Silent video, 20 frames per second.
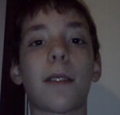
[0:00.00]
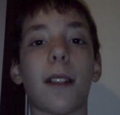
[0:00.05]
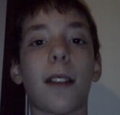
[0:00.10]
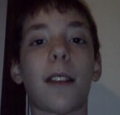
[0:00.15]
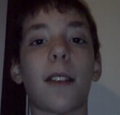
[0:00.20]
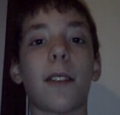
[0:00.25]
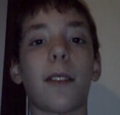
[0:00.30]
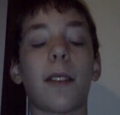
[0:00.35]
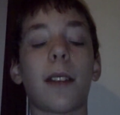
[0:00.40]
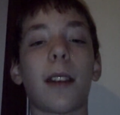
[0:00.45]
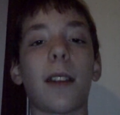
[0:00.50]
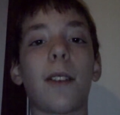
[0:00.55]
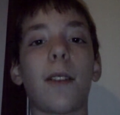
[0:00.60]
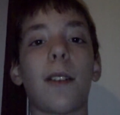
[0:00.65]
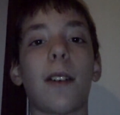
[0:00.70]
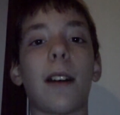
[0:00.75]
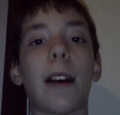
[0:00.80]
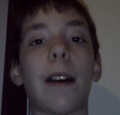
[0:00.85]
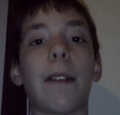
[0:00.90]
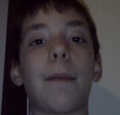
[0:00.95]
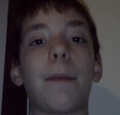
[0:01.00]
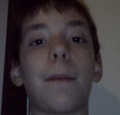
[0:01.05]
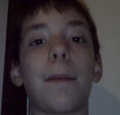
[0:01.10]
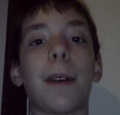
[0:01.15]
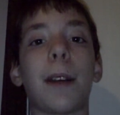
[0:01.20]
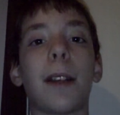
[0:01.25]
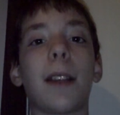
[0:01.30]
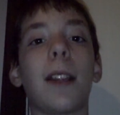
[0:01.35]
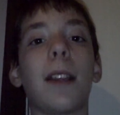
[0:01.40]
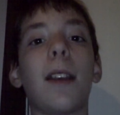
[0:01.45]
I know that you all have them,
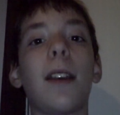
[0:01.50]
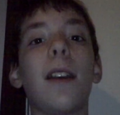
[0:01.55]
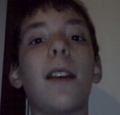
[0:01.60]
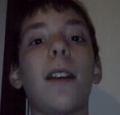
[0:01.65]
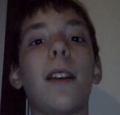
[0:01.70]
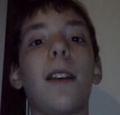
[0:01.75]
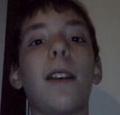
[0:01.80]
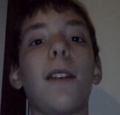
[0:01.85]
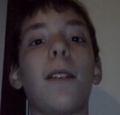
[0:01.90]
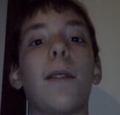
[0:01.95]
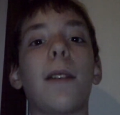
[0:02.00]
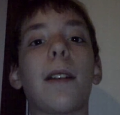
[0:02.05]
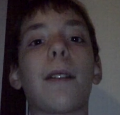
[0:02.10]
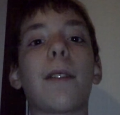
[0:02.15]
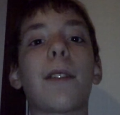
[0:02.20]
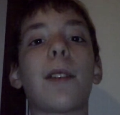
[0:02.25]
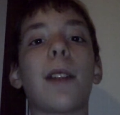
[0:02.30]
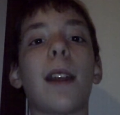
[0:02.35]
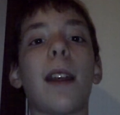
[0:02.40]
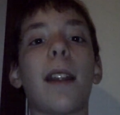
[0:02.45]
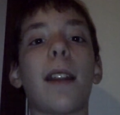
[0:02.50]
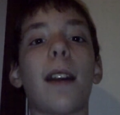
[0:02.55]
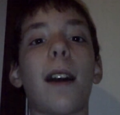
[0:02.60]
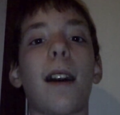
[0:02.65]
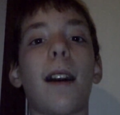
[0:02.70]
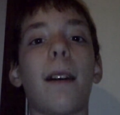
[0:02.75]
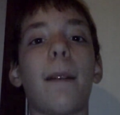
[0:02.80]
but whatever. And